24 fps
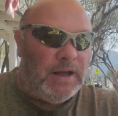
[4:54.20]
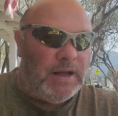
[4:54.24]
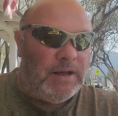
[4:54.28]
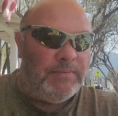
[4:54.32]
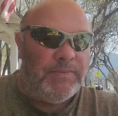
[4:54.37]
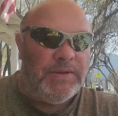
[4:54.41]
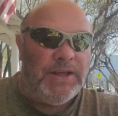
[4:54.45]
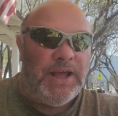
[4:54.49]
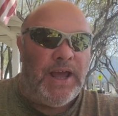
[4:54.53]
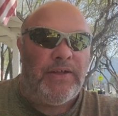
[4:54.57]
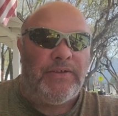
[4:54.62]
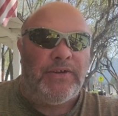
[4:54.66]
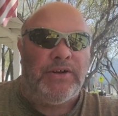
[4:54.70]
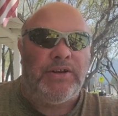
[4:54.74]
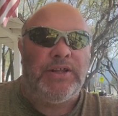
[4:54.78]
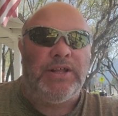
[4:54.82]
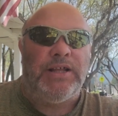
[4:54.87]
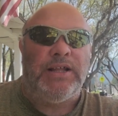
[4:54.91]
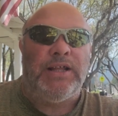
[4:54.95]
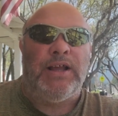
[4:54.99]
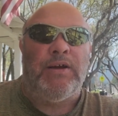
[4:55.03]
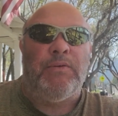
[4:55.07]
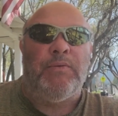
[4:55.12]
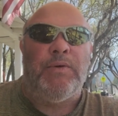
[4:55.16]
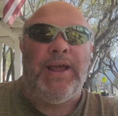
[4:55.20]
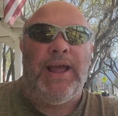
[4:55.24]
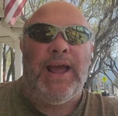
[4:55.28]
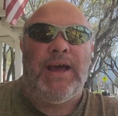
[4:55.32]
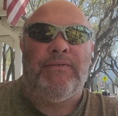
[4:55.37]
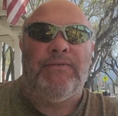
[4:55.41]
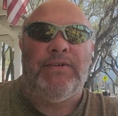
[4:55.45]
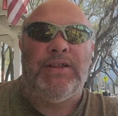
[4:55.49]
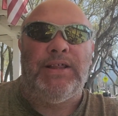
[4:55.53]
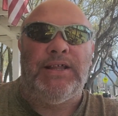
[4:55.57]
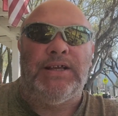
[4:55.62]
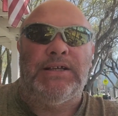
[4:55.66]
The other thing that we
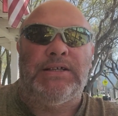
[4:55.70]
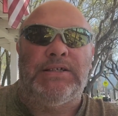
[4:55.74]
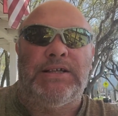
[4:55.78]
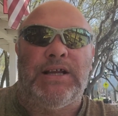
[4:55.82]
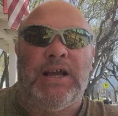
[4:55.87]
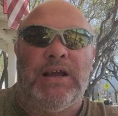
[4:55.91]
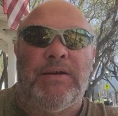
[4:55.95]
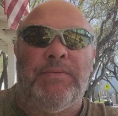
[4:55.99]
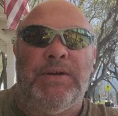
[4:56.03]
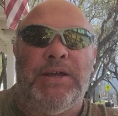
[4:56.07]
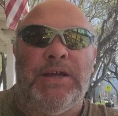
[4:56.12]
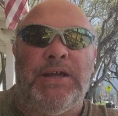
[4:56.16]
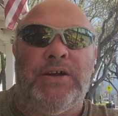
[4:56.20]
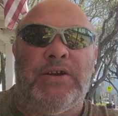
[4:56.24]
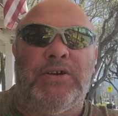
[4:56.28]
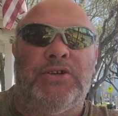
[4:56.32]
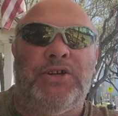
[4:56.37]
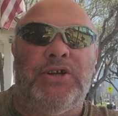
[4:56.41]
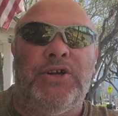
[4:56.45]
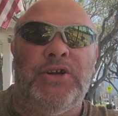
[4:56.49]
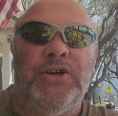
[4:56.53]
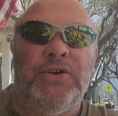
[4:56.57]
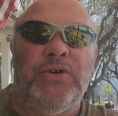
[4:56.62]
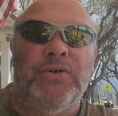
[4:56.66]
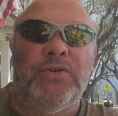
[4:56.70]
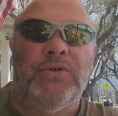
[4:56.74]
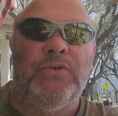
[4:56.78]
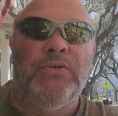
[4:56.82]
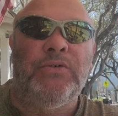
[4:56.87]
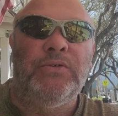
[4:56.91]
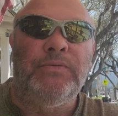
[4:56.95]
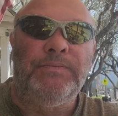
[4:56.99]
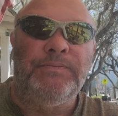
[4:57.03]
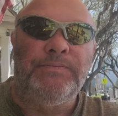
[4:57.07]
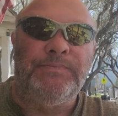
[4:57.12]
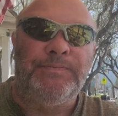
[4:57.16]
have in this time of year too